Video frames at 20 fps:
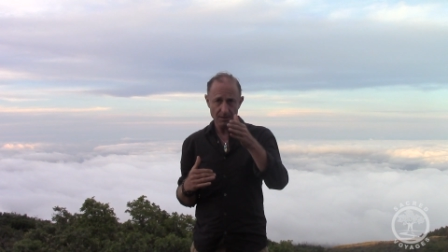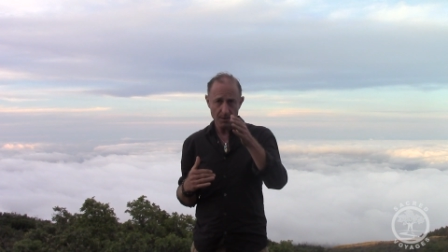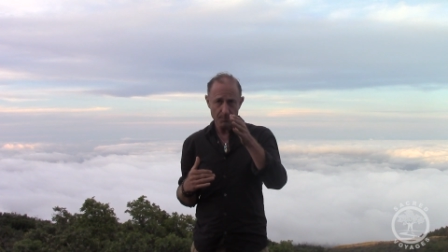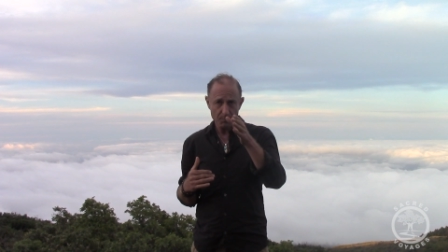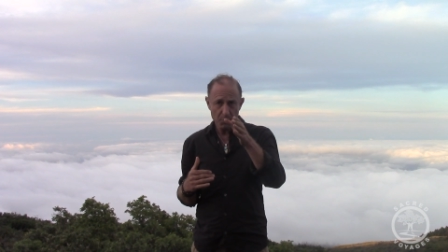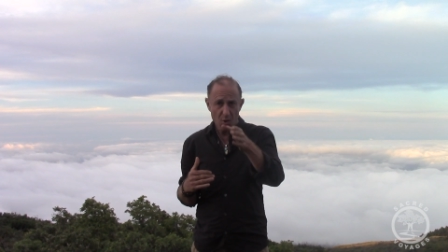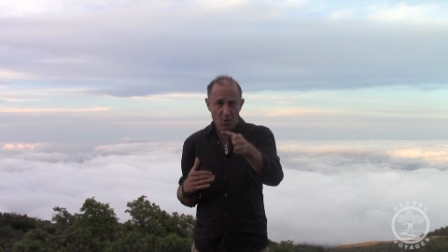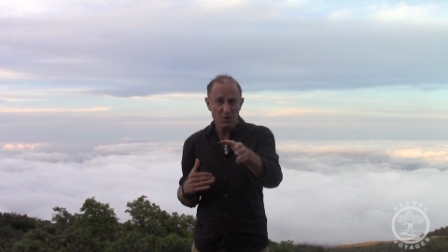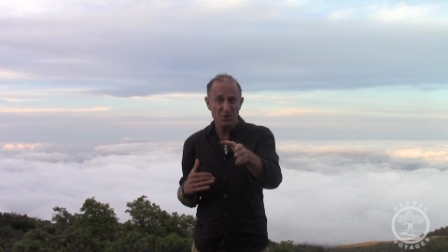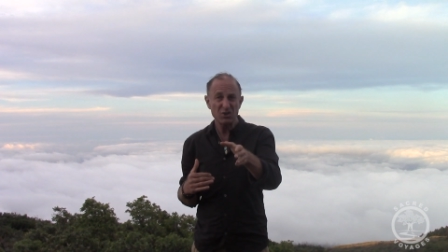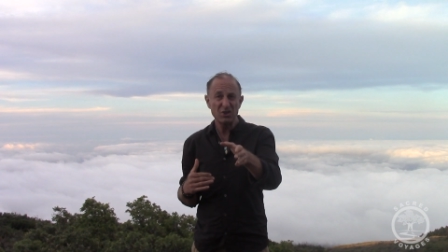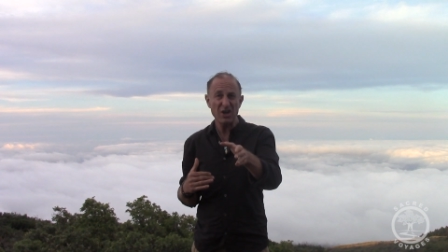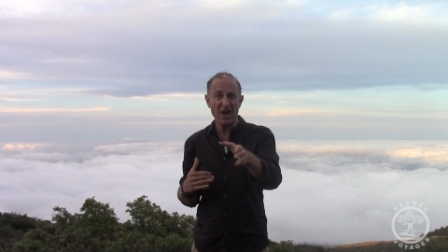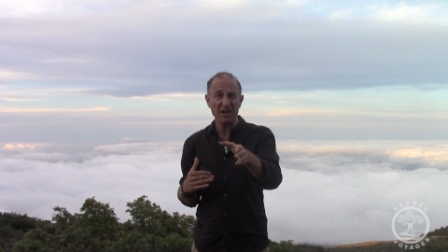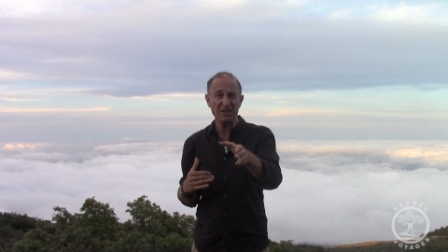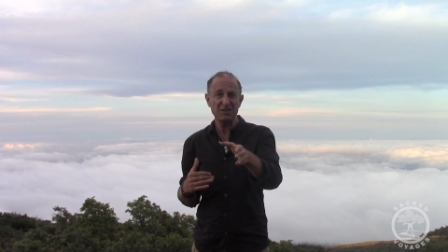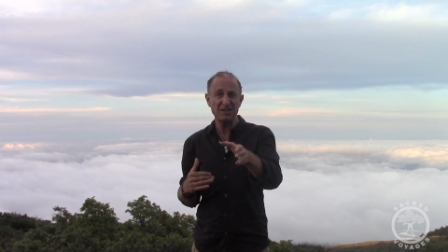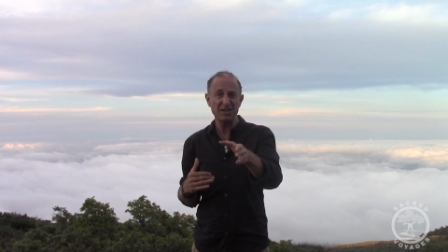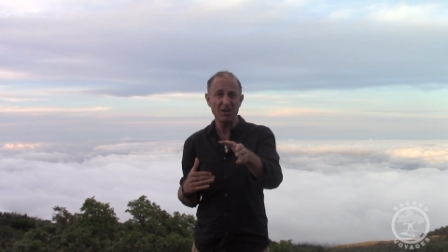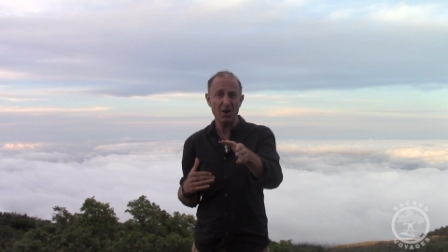
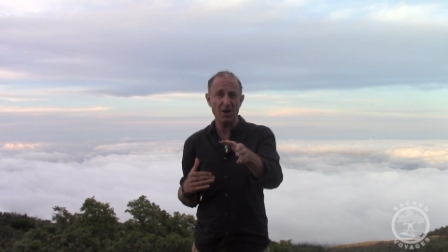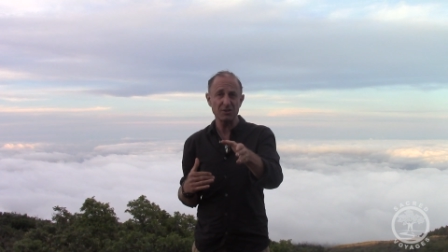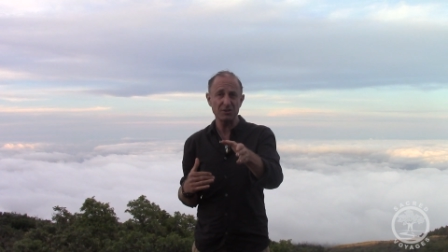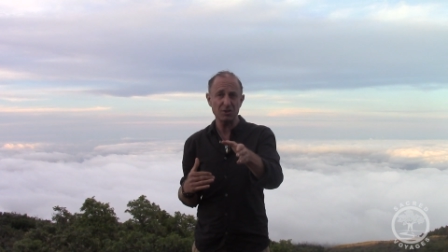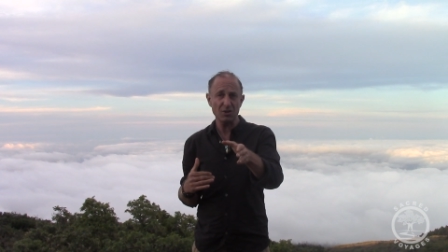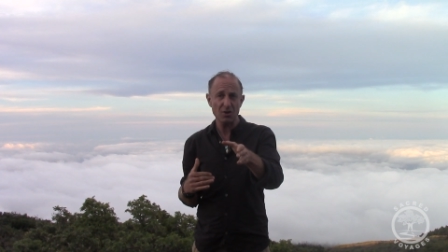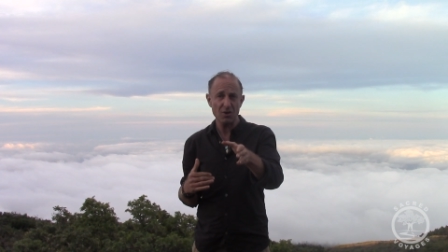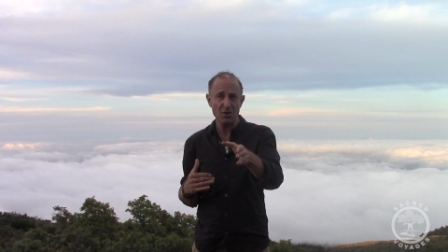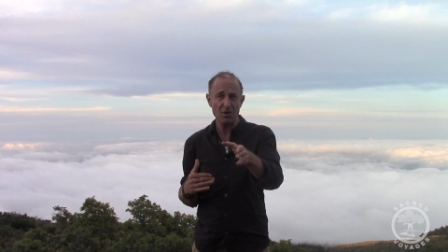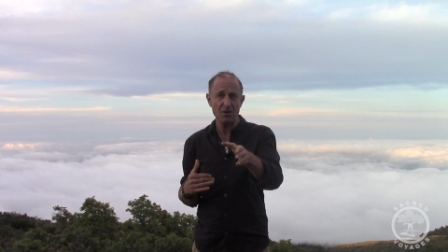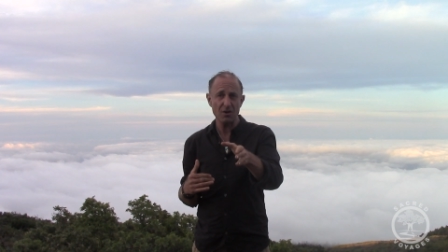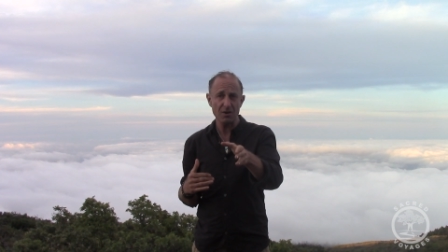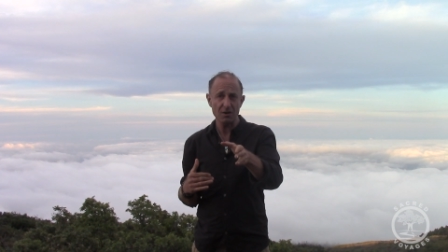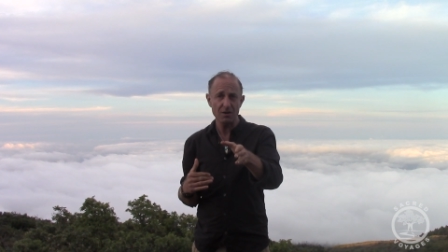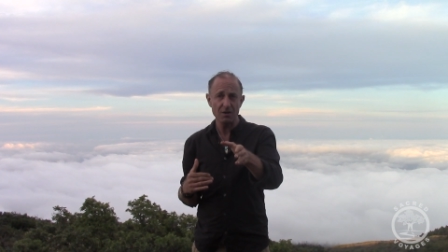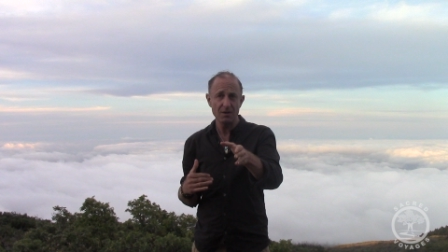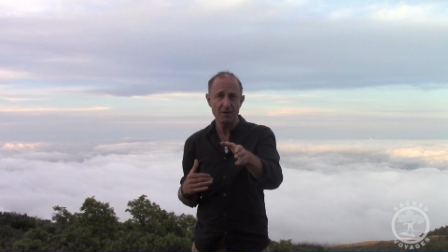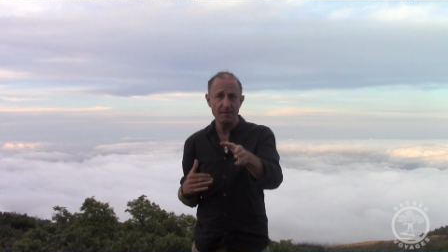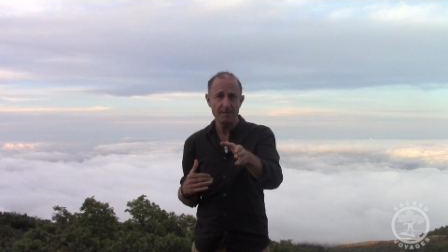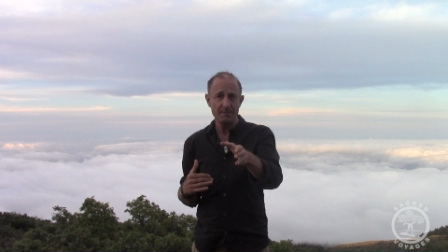projecting onto her
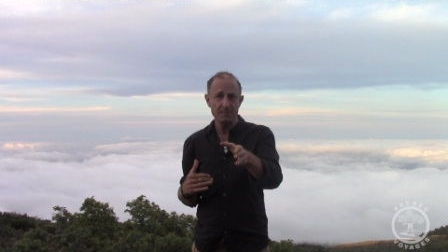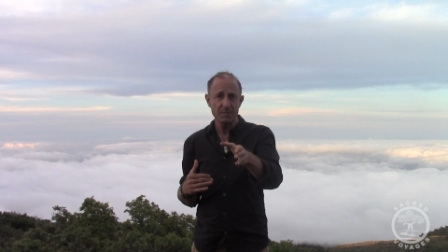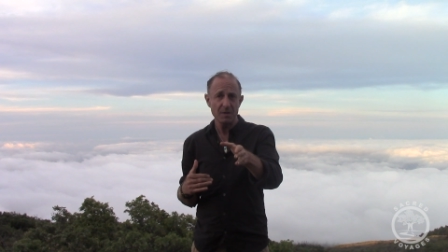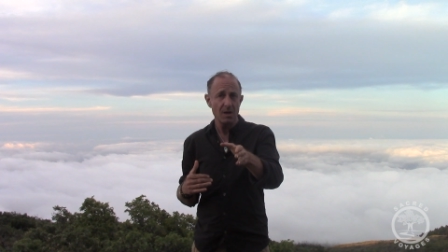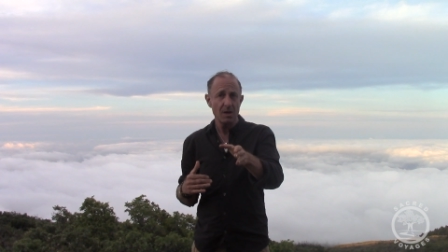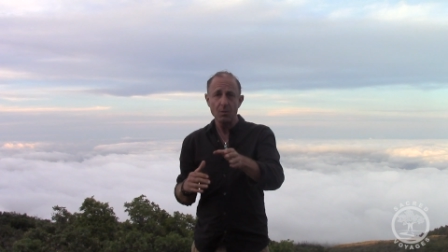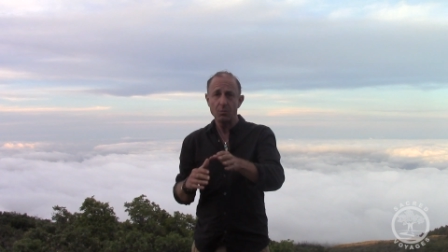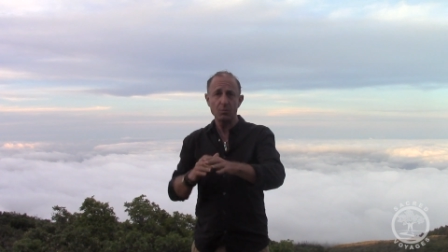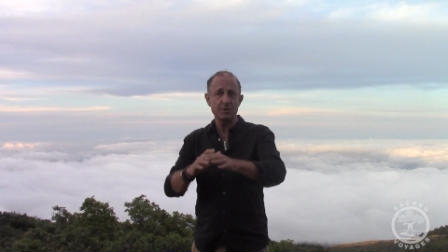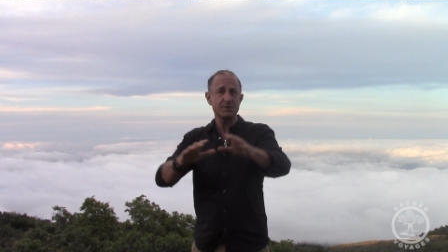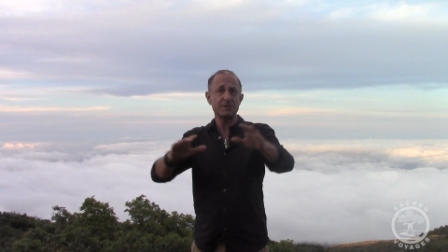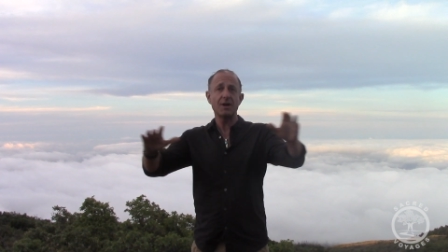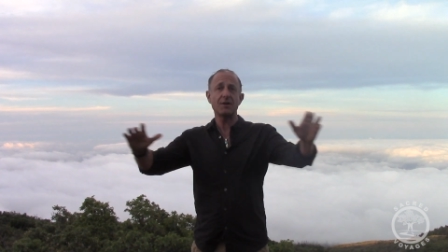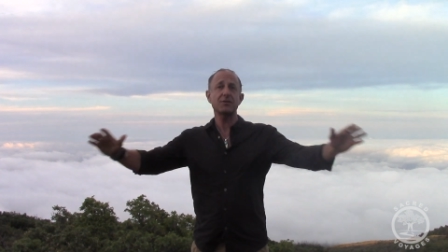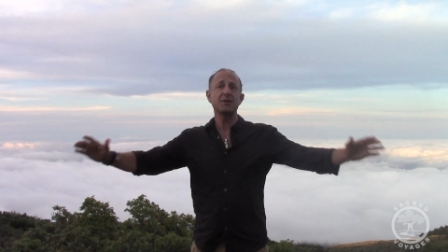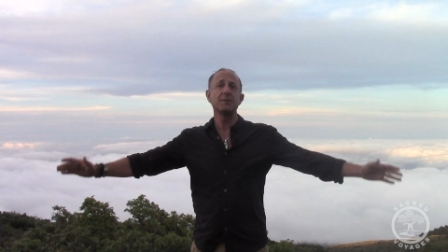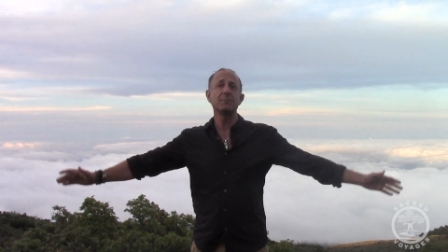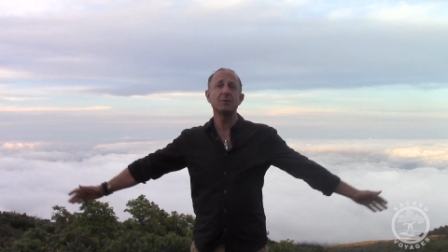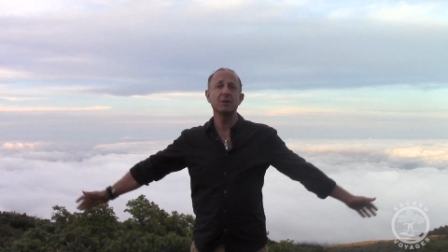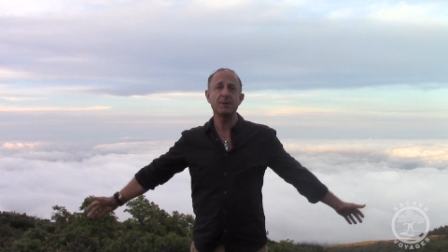was
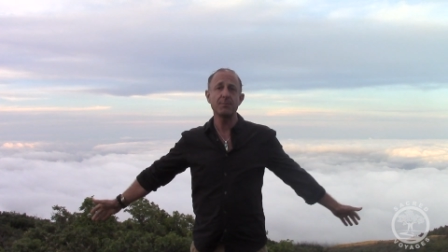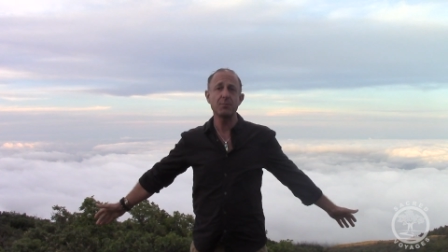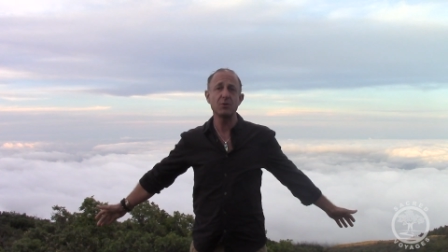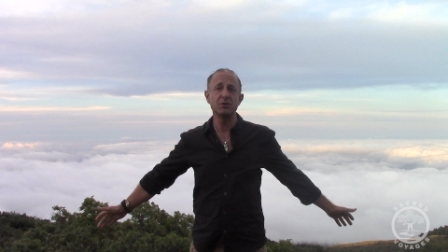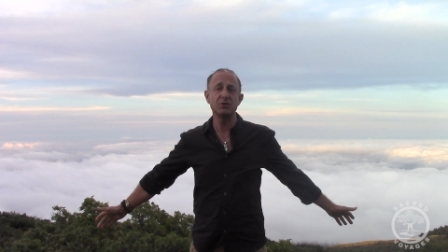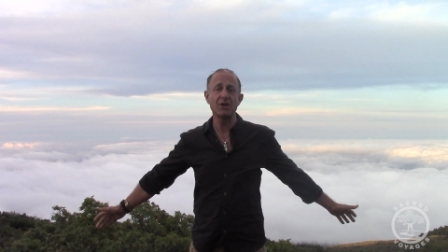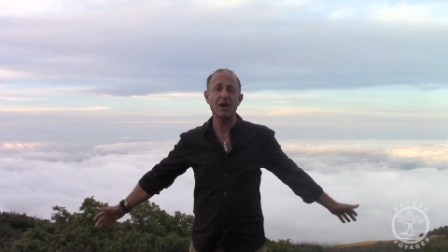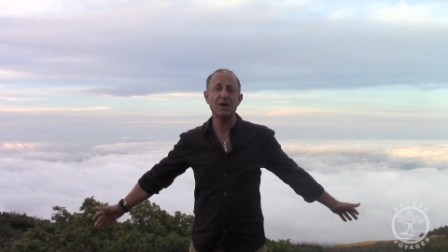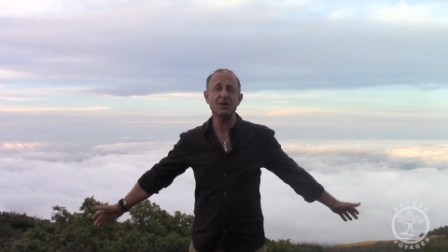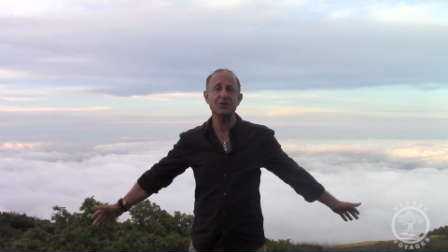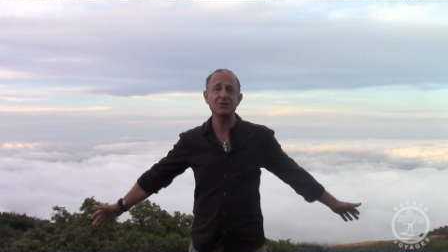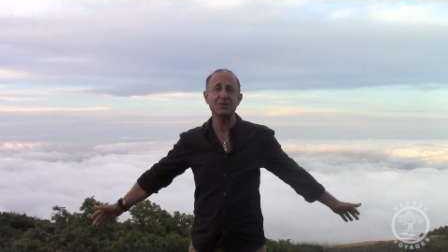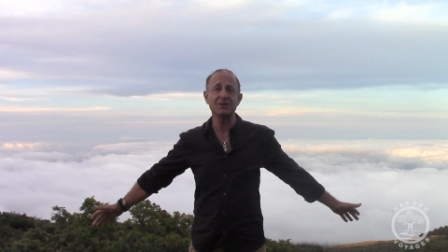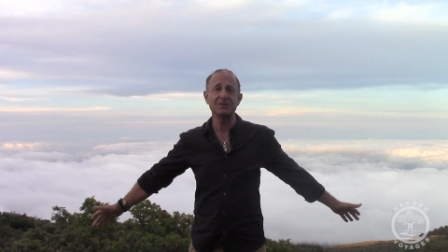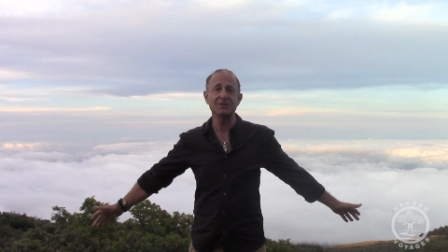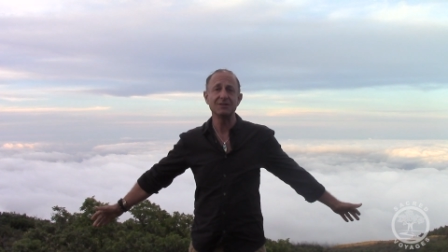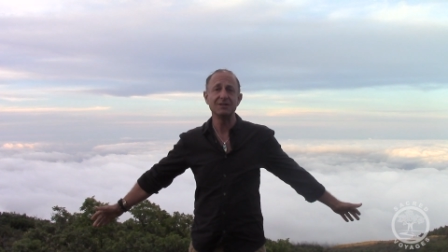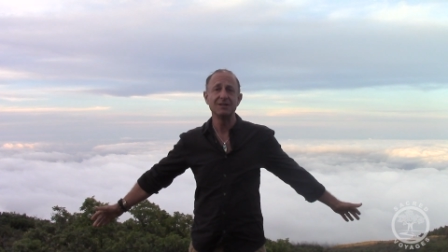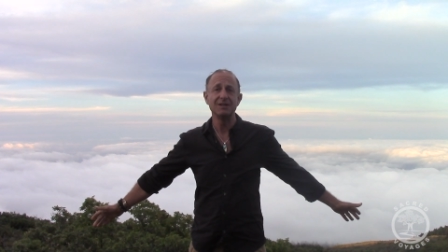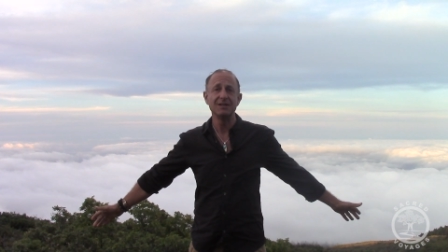nothing but a
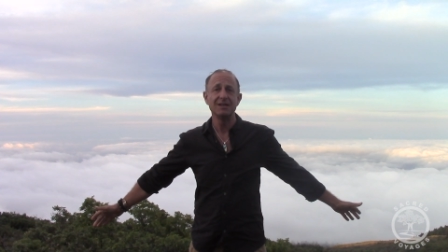projection.